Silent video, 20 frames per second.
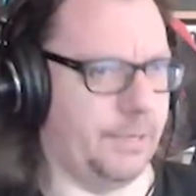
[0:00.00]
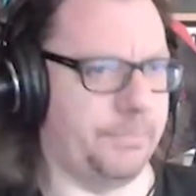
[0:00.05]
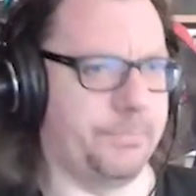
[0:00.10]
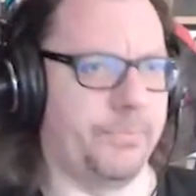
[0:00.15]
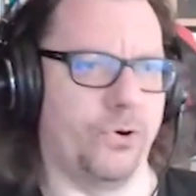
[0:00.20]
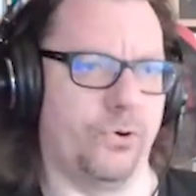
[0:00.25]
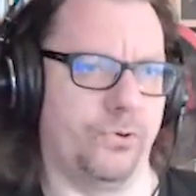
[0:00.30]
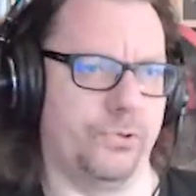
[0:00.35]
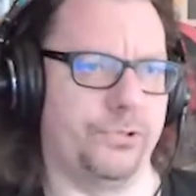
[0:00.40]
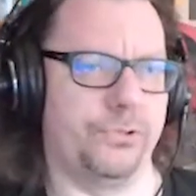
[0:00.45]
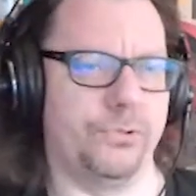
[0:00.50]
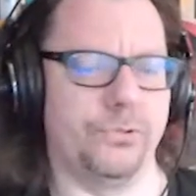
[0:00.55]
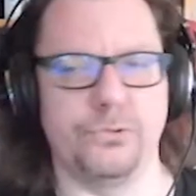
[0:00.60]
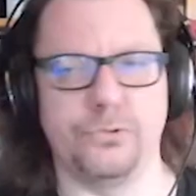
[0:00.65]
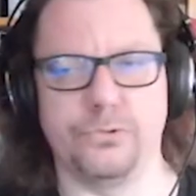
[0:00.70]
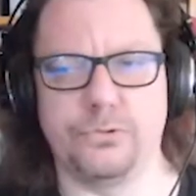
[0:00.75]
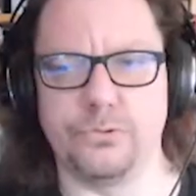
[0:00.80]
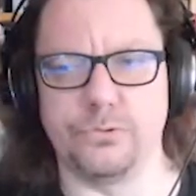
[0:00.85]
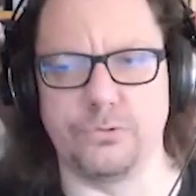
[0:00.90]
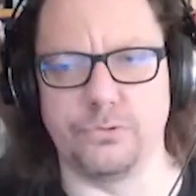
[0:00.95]
approach
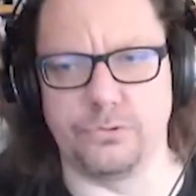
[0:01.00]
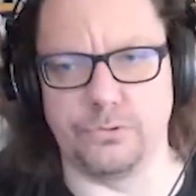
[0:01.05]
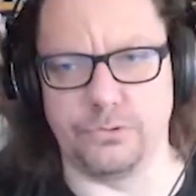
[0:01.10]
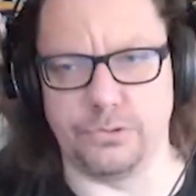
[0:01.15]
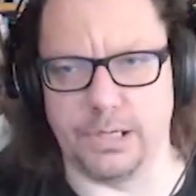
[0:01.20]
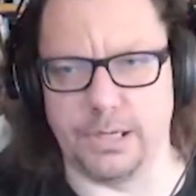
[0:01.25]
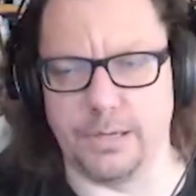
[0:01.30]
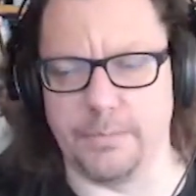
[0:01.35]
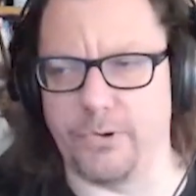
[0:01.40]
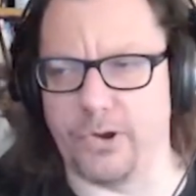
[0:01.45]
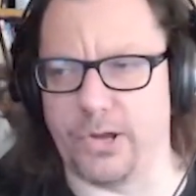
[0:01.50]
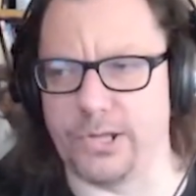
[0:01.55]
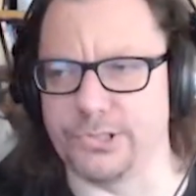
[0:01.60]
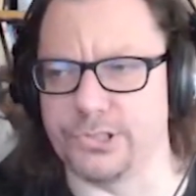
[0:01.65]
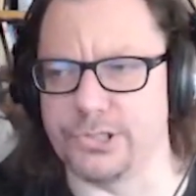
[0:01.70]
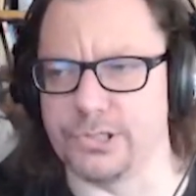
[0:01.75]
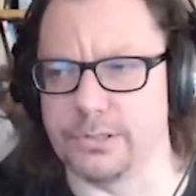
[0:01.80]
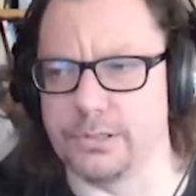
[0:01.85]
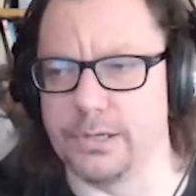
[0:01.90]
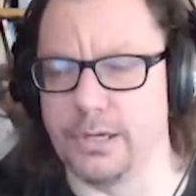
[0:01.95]
to
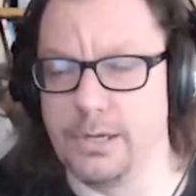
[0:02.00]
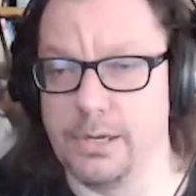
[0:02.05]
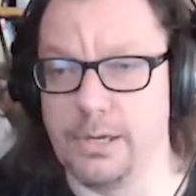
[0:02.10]
branching,